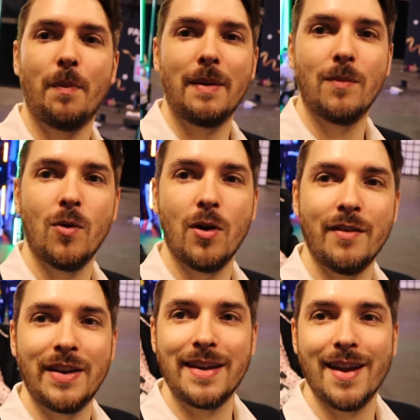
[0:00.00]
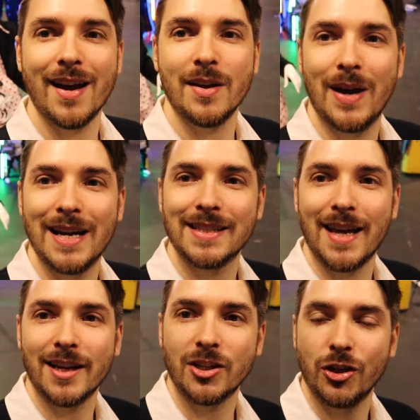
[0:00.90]
a bit more of a nightwear
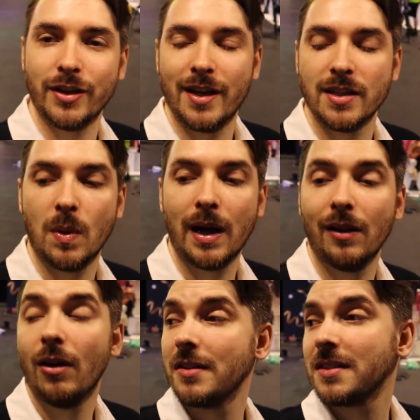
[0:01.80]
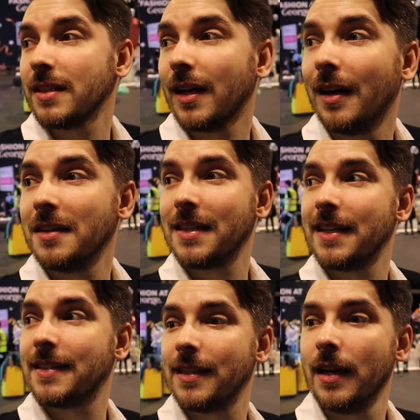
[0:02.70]
section as well. Honestly guys,
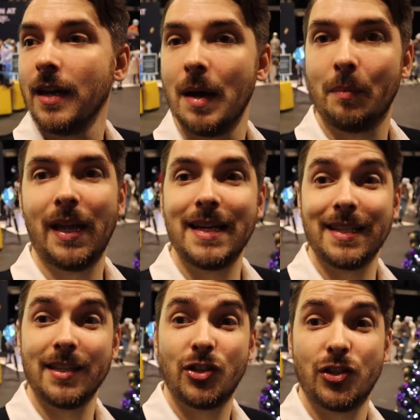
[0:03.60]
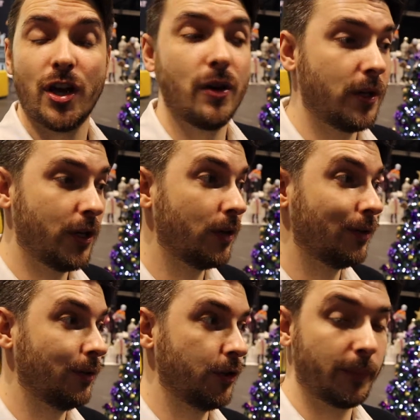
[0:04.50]
this place is so
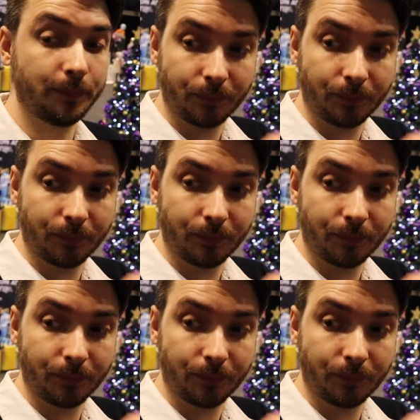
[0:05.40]
huge,